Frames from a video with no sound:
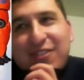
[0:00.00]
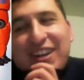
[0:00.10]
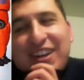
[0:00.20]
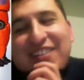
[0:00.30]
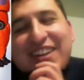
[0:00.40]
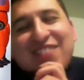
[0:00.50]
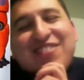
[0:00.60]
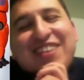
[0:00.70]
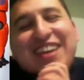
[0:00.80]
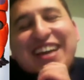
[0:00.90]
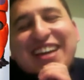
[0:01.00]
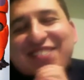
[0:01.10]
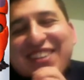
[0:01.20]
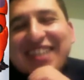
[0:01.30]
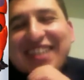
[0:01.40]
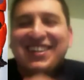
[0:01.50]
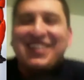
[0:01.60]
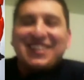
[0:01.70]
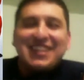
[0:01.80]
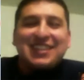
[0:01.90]
Furry baby.
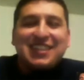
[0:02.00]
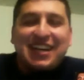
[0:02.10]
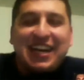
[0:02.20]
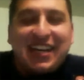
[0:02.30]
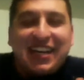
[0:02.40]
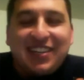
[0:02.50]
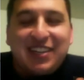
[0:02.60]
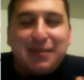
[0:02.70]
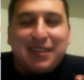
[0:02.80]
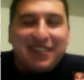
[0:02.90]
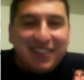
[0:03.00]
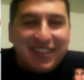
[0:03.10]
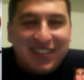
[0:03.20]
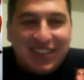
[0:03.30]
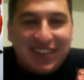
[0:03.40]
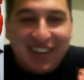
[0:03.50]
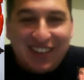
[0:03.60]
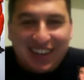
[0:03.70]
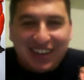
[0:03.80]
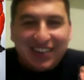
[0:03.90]
That's a cat, you dummy. But
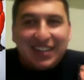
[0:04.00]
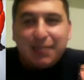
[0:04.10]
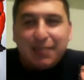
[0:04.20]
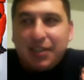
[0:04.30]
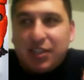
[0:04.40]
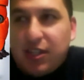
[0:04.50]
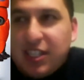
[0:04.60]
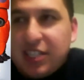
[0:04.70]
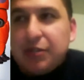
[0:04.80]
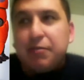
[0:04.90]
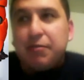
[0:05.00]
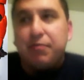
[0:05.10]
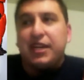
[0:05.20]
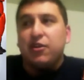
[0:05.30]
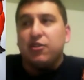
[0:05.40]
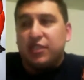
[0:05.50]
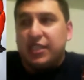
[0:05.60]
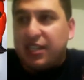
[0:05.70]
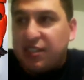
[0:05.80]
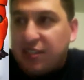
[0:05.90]
anyway, that's my choice. Big Hero
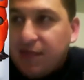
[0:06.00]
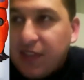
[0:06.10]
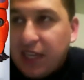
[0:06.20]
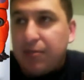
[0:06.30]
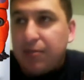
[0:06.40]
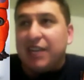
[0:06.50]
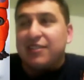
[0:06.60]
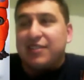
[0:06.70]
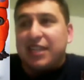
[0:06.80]
six comes out